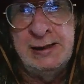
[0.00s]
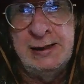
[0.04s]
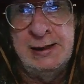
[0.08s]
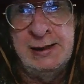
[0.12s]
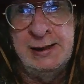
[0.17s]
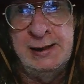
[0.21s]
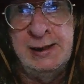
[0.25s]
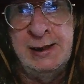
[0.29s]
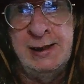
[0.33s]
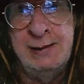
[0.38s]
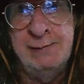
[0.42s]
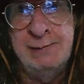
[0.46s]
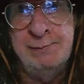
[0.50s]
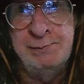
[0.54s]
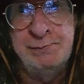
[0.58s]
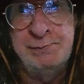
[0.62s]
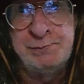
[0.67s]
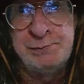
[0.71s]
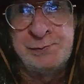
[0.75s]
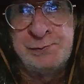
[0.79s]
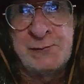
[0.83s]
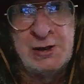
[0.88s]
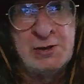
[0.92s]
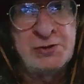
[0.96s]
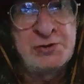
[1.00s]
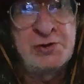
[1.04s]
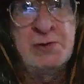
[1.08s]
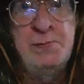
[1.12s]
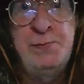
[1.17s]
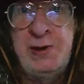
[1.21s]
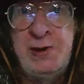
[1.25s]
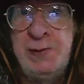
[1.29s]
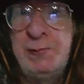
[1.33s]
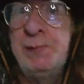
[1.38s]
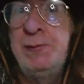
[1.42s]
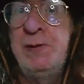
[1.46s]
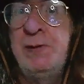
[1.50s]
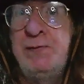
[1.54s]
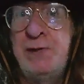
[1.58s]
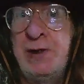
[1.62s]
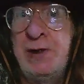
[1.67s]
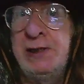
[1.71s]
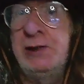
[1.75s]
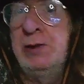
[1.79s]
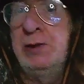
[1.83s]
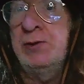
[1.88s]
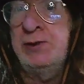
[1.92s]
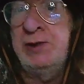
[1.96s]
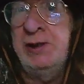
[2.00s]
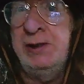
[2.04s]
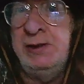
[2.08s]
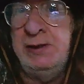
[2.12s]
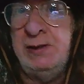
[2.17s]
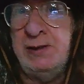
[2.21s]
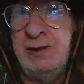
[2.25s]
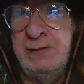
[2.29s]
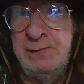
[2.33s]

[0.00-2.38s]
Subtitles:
Some people have been very lucky.